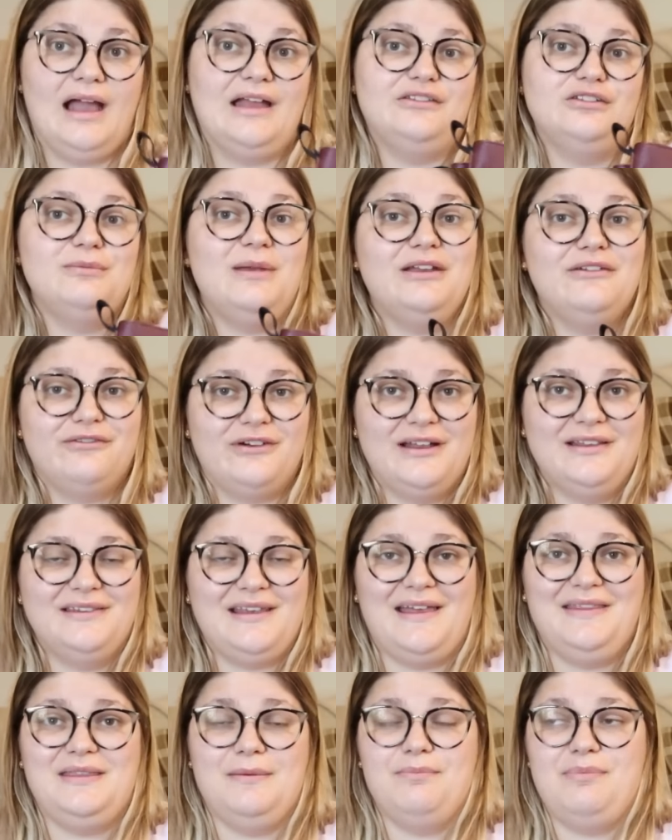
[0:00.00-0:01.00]
I do make friends
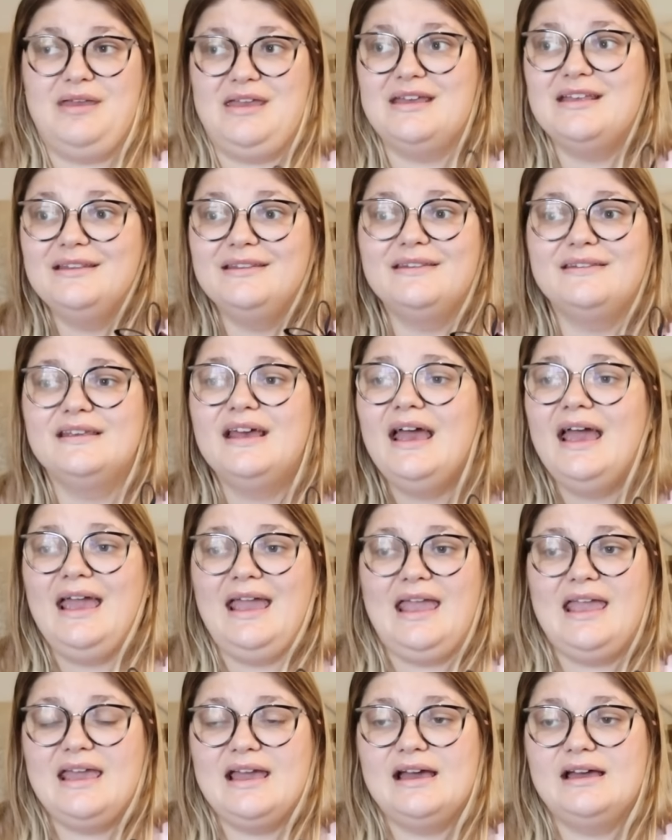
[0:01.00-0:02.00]
at the bins.
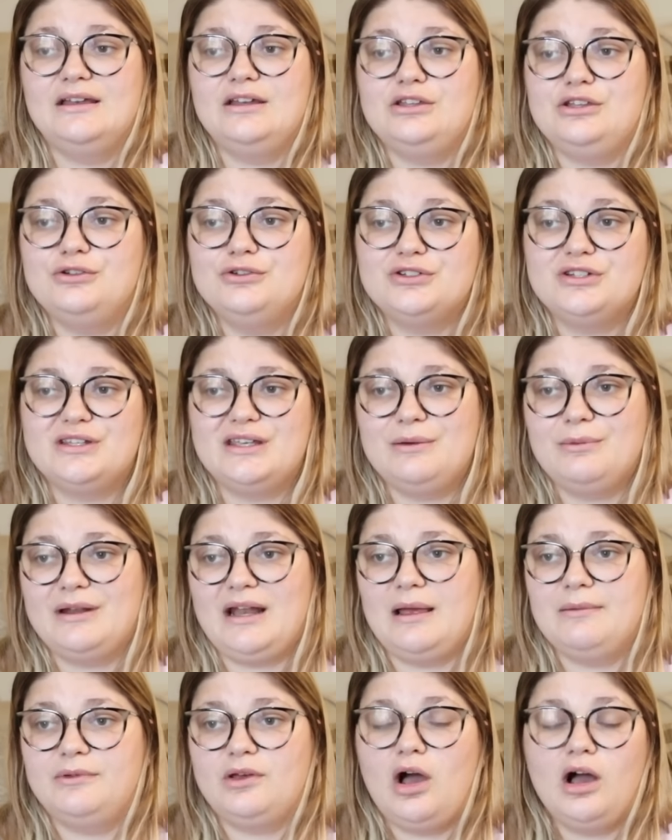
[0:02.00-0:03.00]
And usually when
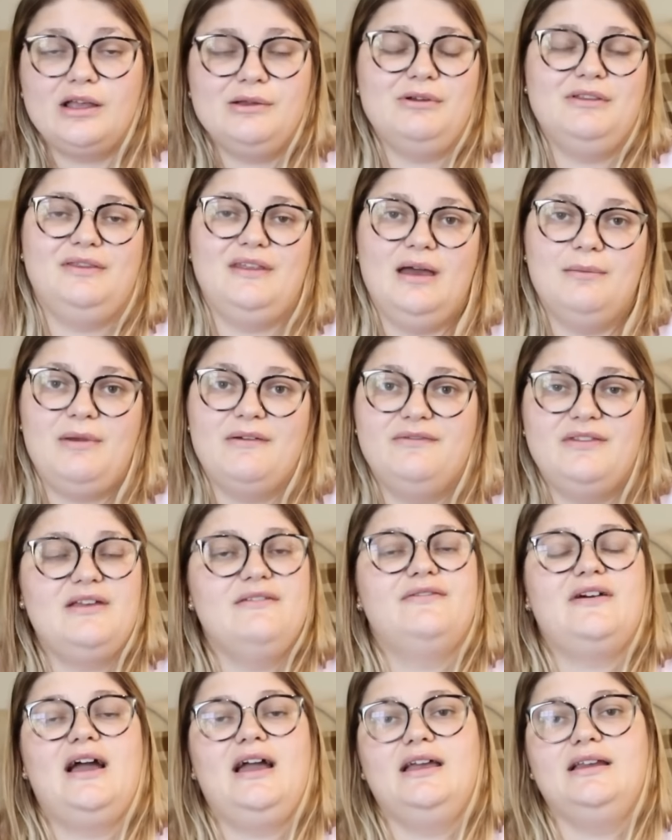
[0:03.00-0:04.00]
I'm talking with them, if they
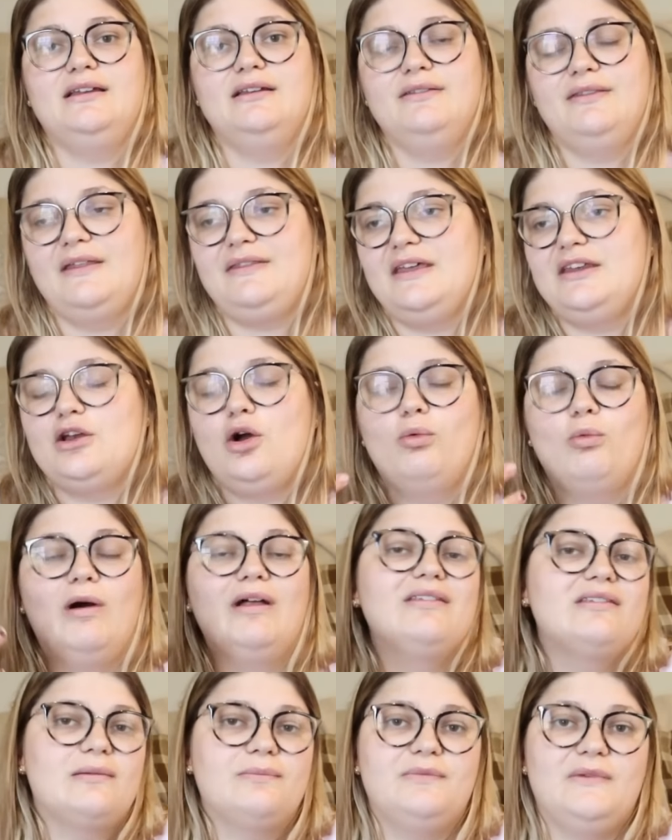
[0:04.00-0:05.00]
find that they don't
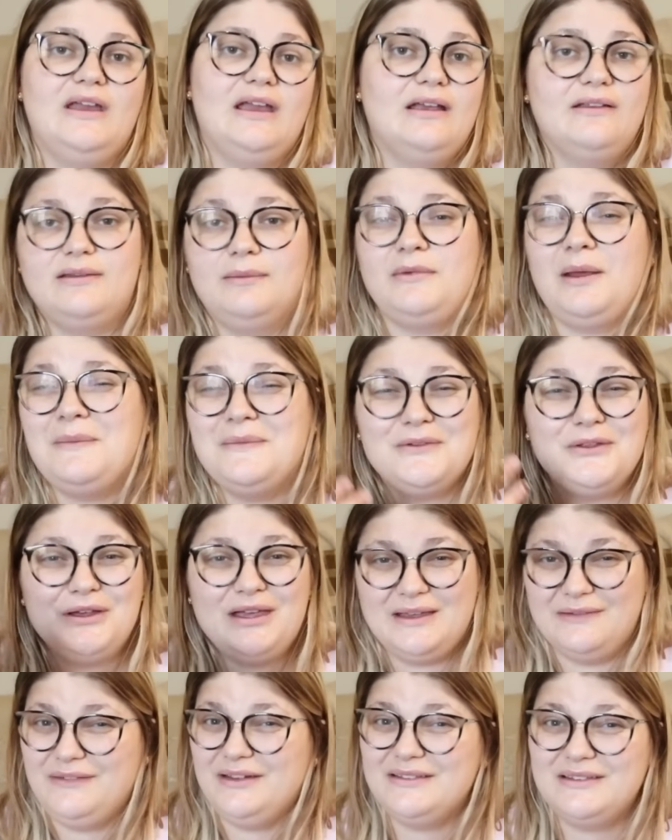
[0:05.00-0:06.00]
want something, sometimes they'll
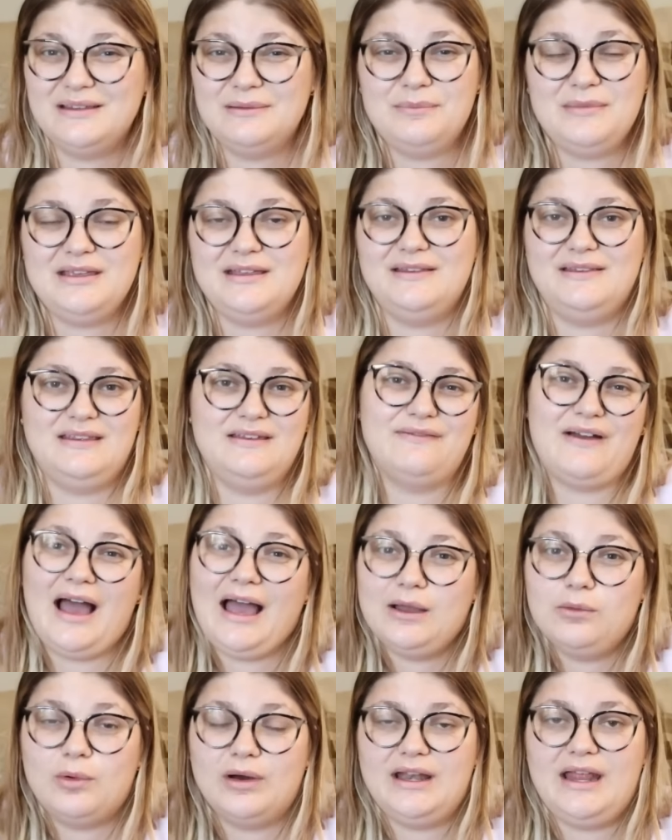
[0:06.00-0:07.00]
give it to me and see if
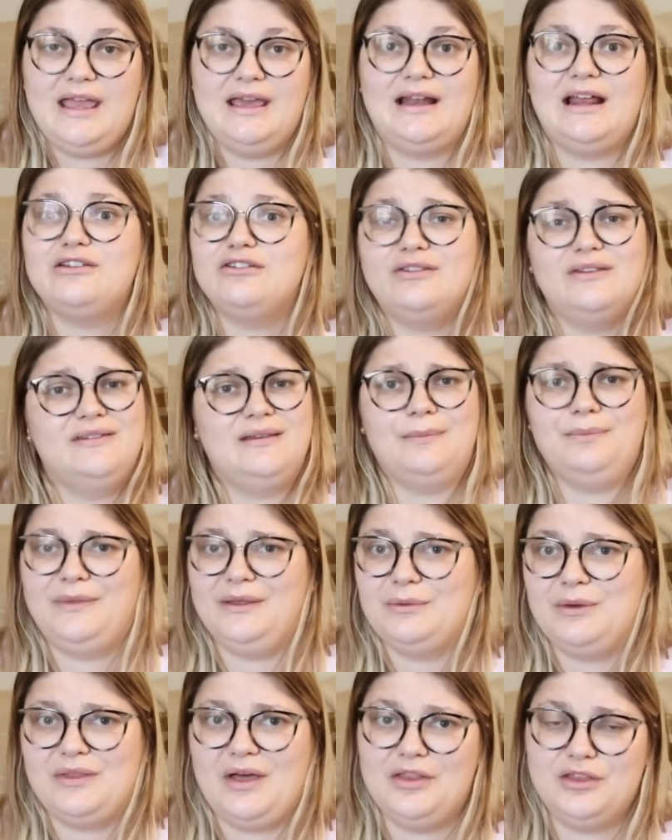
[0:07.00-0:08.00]
I want it. And I do the same
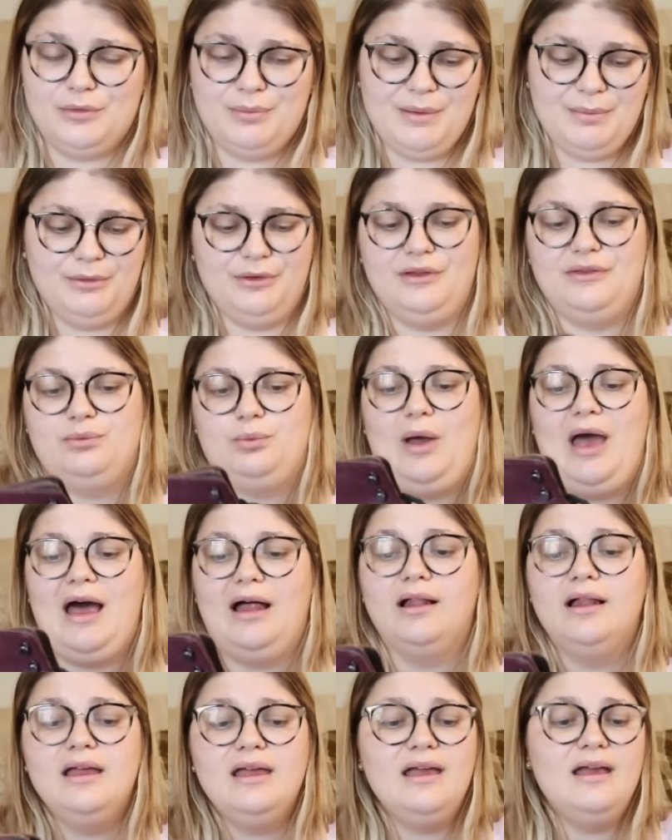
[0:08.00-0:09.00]
thing with other people as
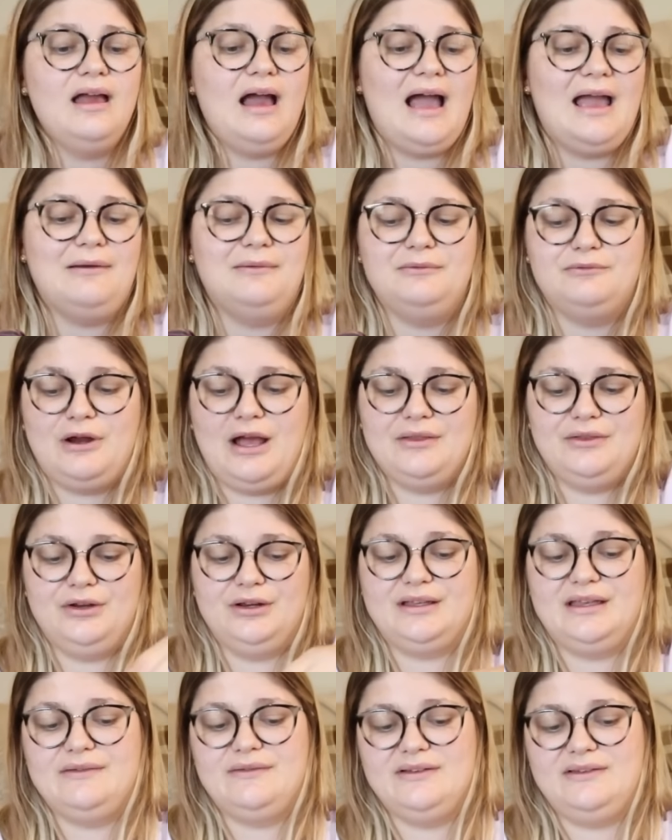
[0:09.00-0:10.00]
well. I would rather
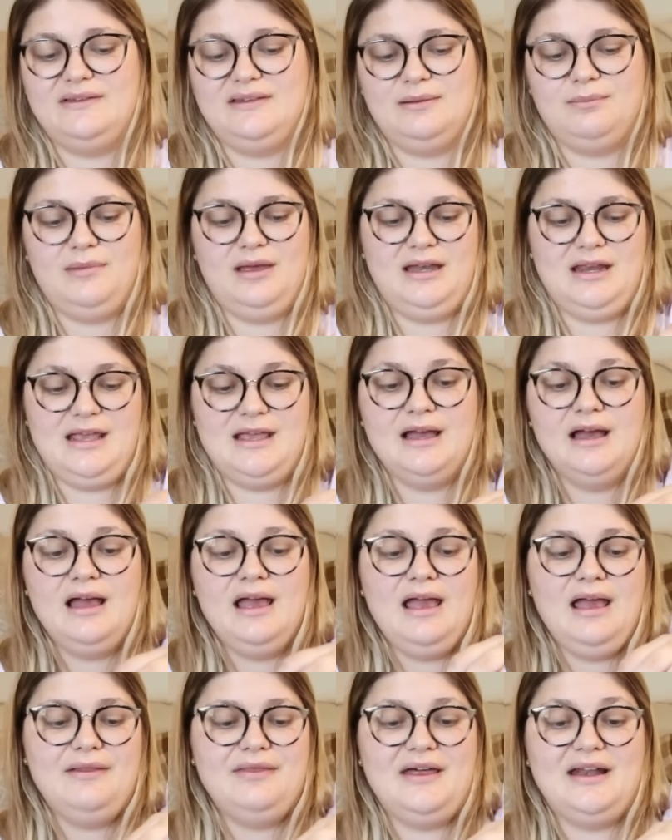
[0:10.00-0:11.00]
give it to somebody
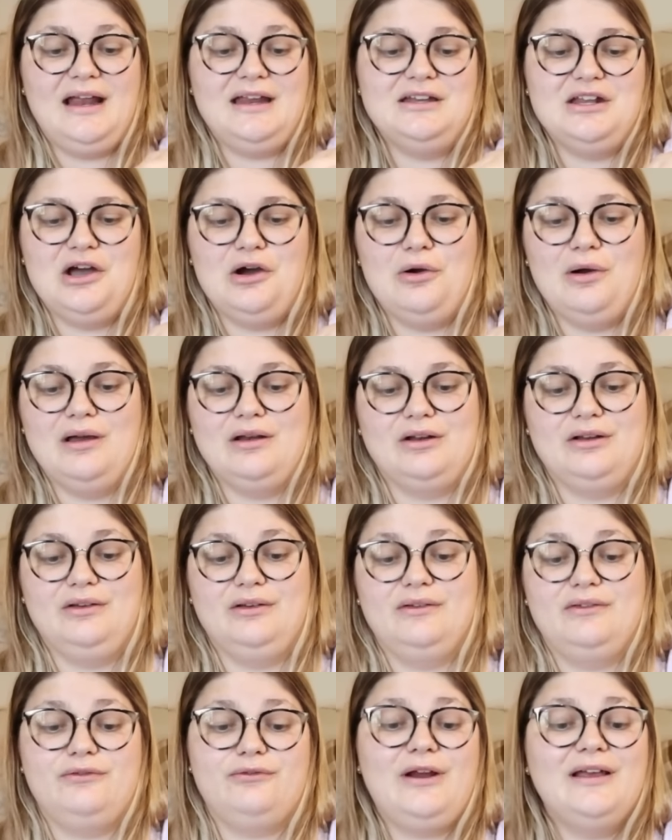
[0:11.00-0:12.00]
that I know and
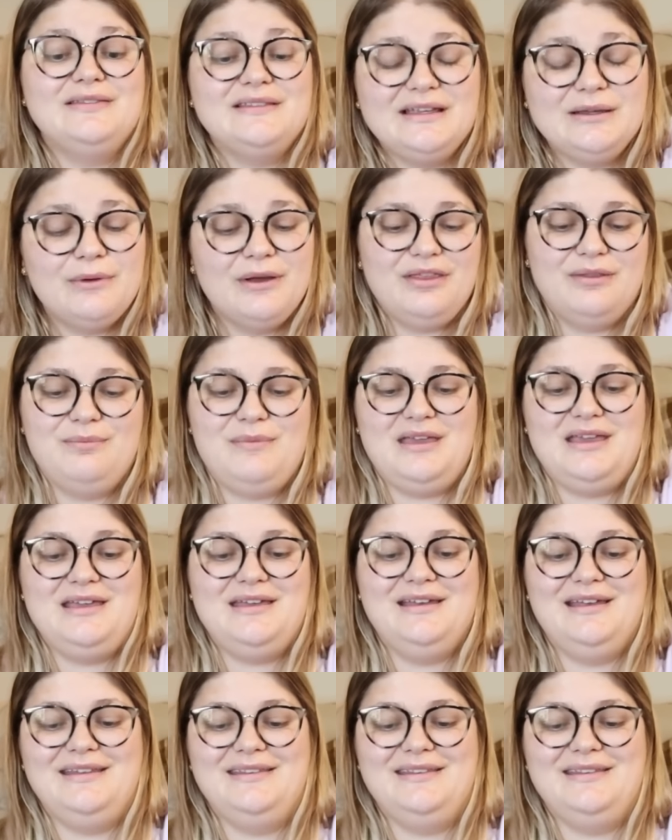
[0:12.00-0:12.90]
are friendly with me.